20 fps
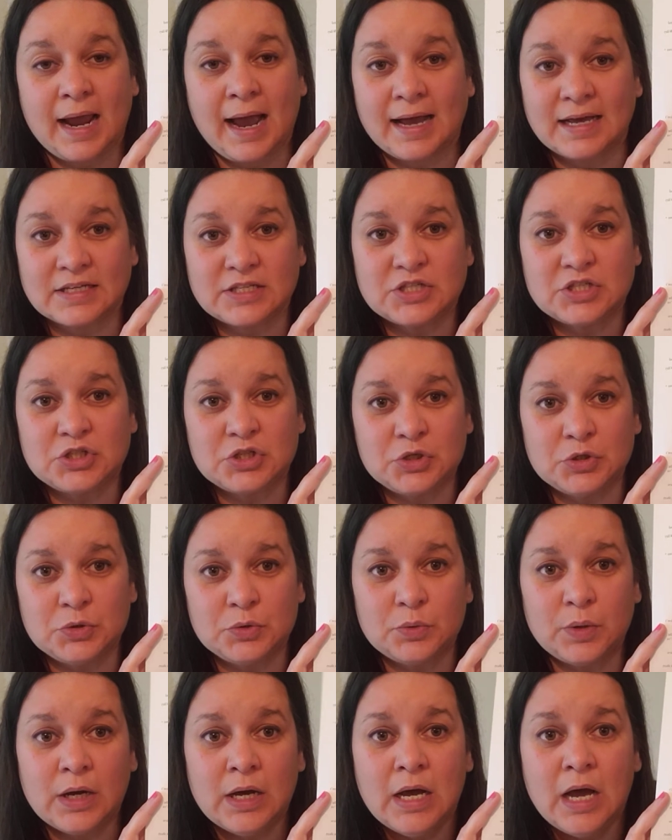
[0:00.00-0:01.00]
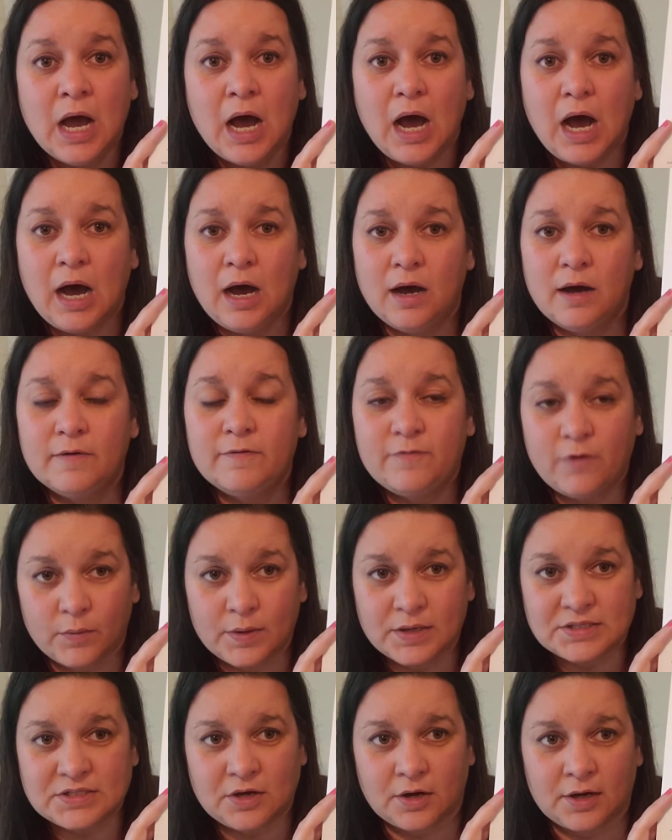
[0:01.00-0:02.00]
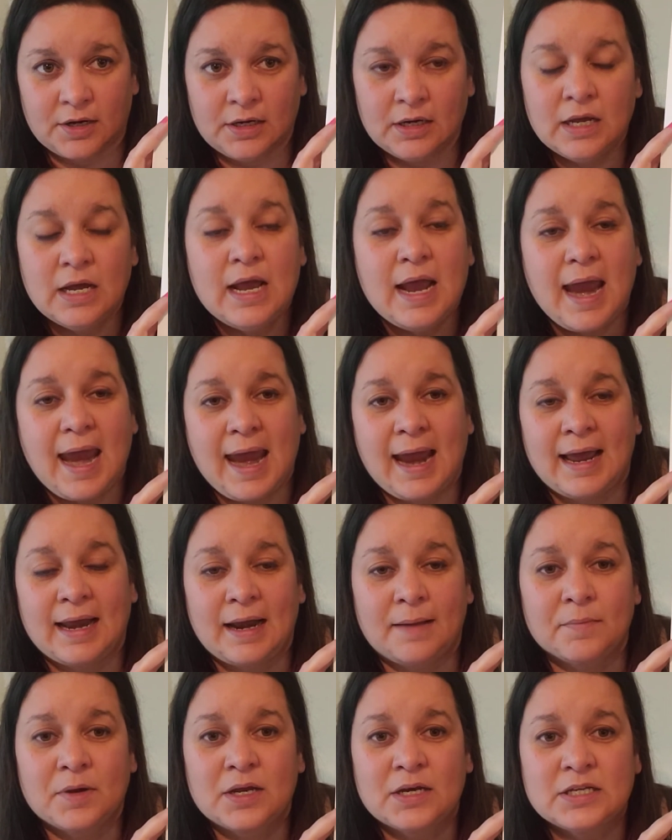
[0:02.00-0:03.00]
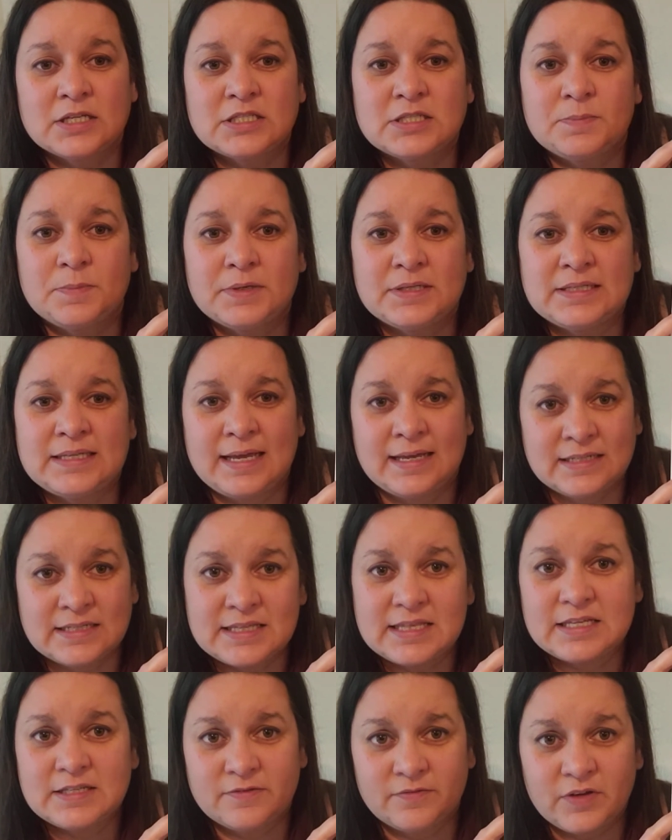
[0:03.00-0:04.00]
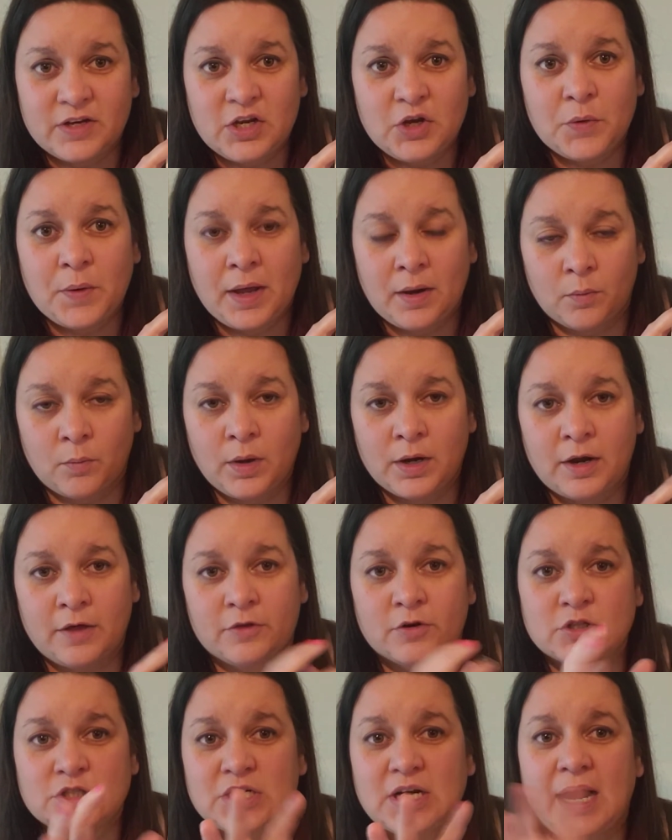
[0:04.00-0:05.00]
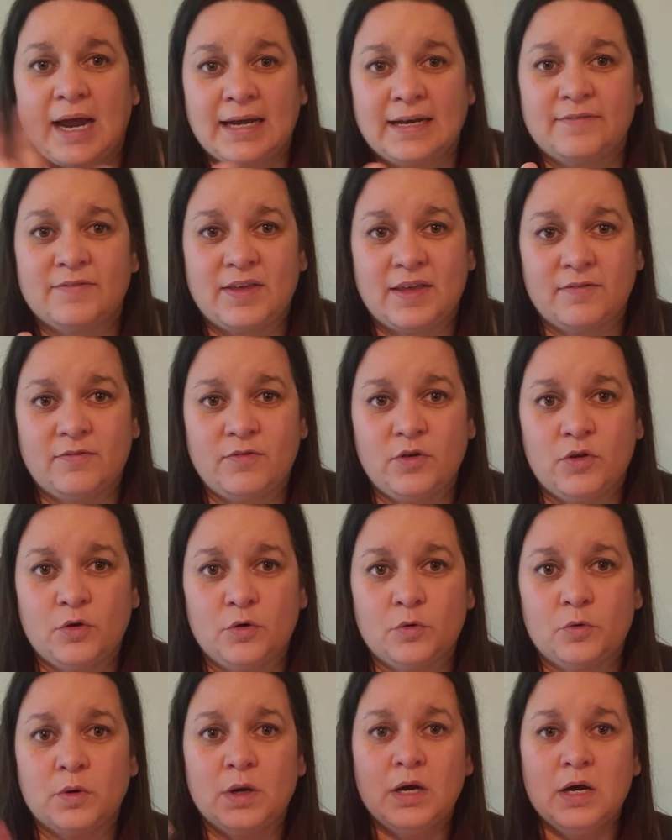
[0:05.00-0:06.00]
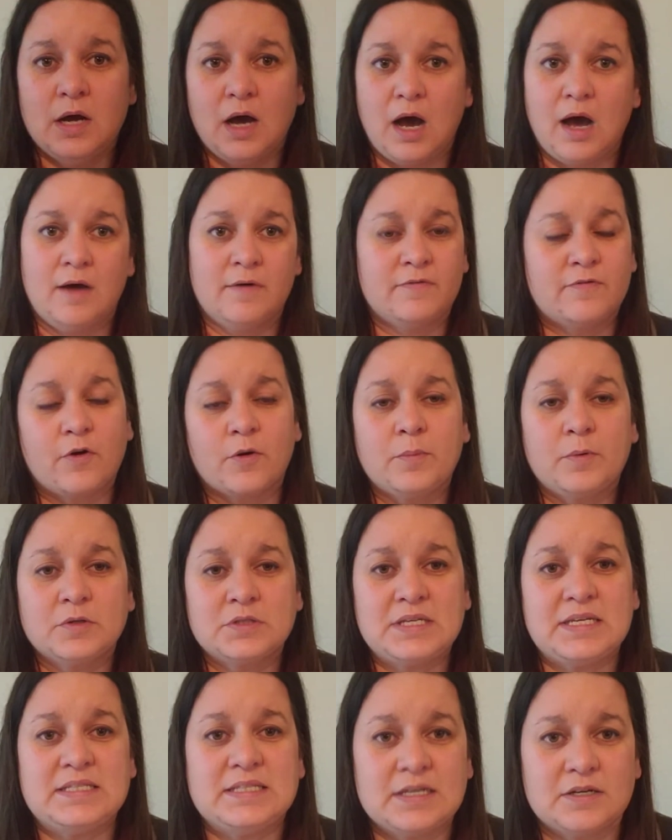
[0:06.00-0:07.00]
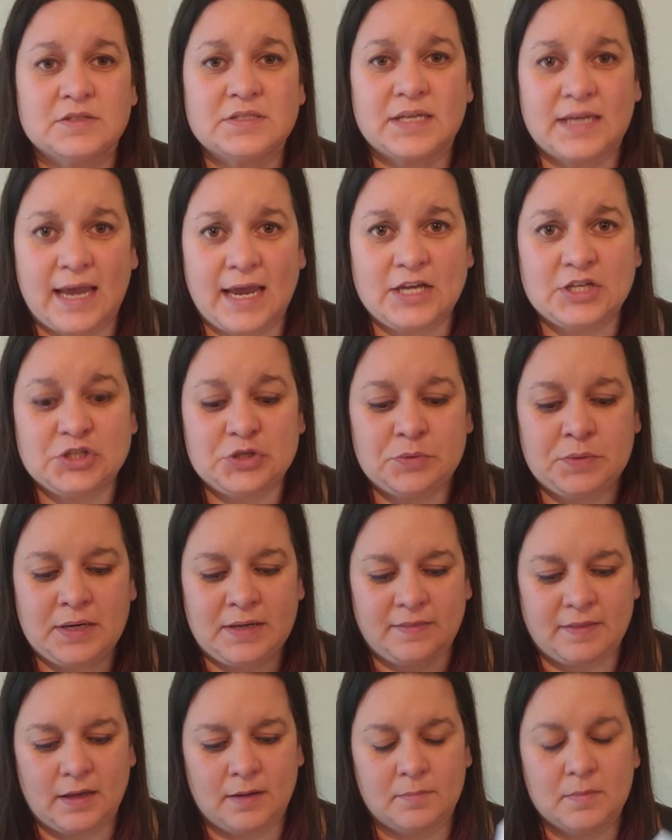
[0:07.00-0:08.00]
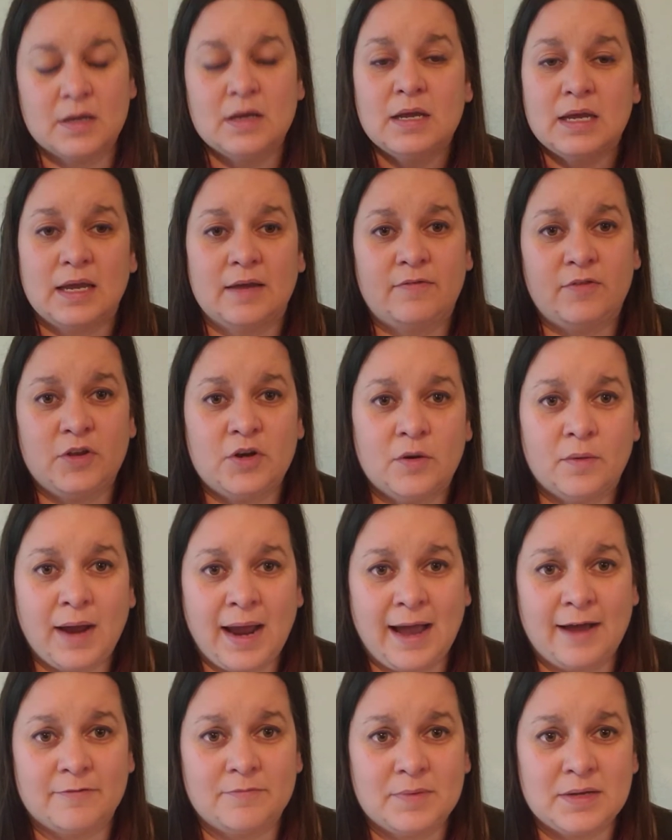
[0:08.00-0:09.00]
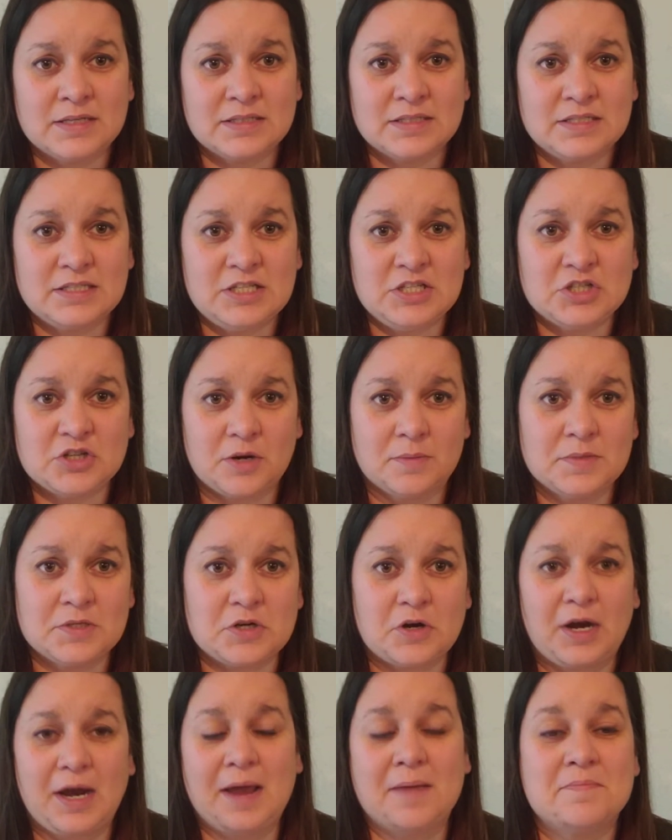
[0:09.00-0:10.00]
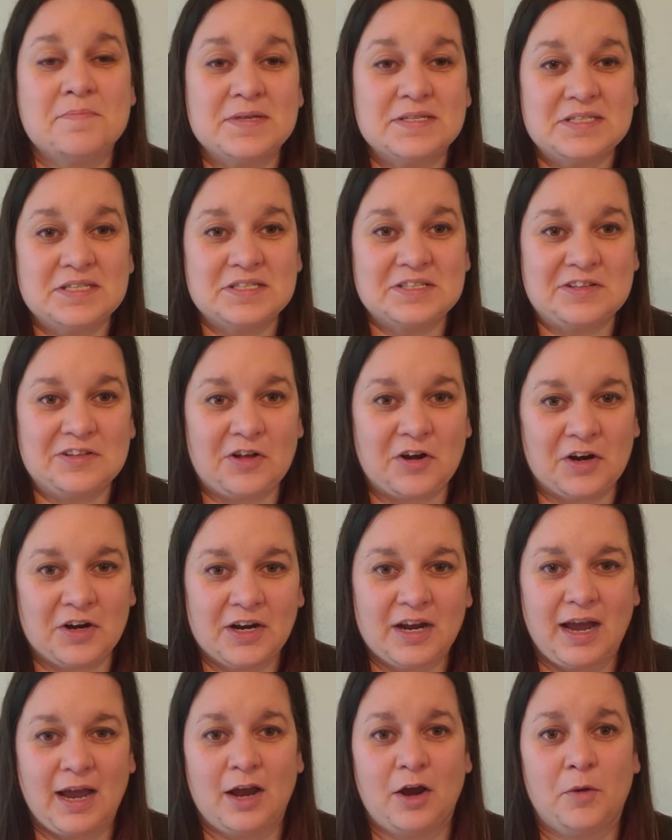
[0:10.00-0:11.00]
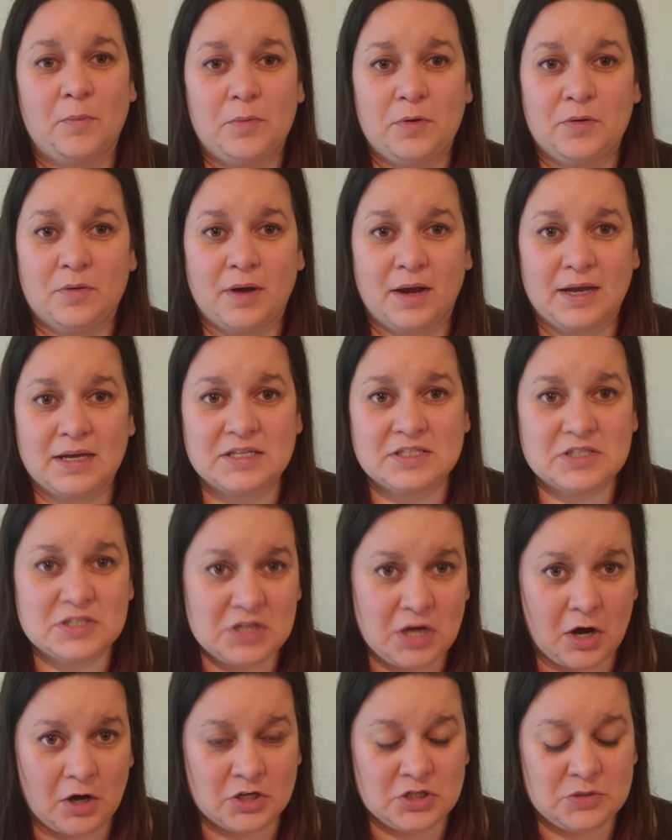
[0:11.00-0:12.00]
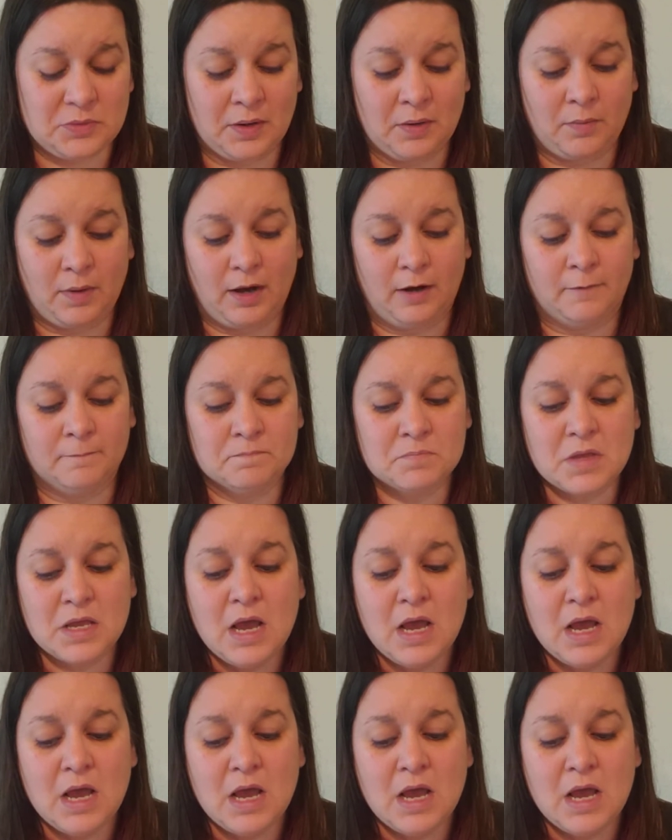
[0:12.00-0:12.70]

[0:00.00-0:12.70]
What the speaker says: asked to focus on. And I'm going to send this video and one other to kind of give you verbal details in case you need them. If you don't have me as a teacher, I'm sorry, I'm Mrs. Clark. I hope you guys are doing well.